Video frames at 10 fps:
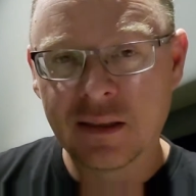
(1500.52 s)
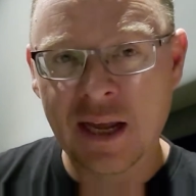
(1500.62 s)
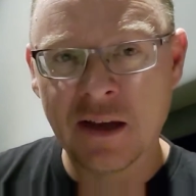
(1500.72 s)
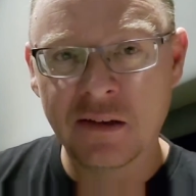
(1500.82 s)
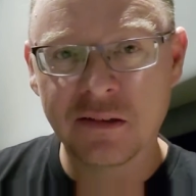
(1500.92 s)

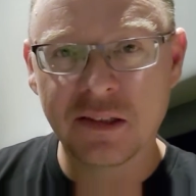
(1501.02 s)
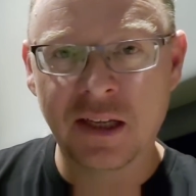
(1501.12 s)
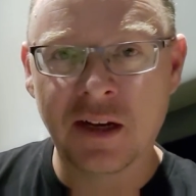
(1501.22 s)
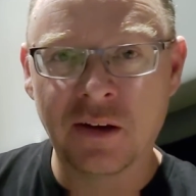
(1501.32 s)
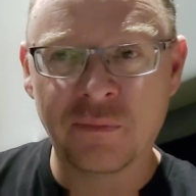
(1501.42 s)
now.
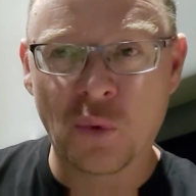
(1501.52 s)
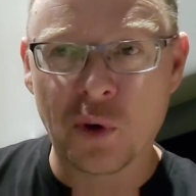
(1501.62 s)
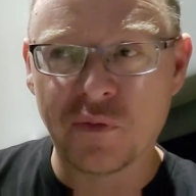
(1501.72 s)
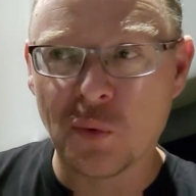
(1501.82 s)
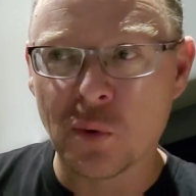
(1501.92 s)
You know, I'm
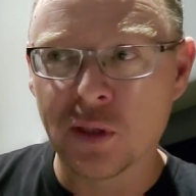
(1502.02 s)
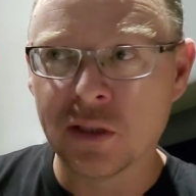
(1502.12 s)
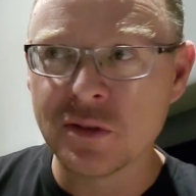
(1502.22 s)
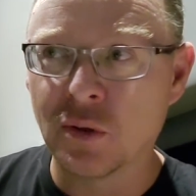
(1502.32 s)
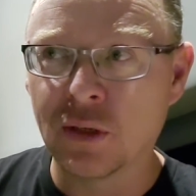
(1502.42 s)
44
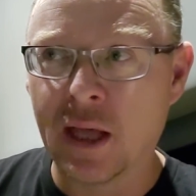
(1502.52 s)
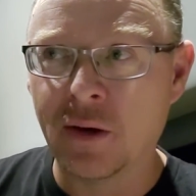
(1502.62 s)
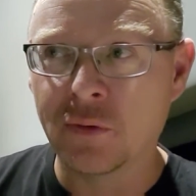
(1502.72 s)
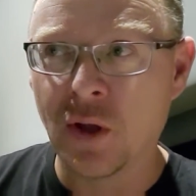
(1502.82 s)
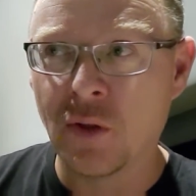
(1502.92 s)
years old. I don't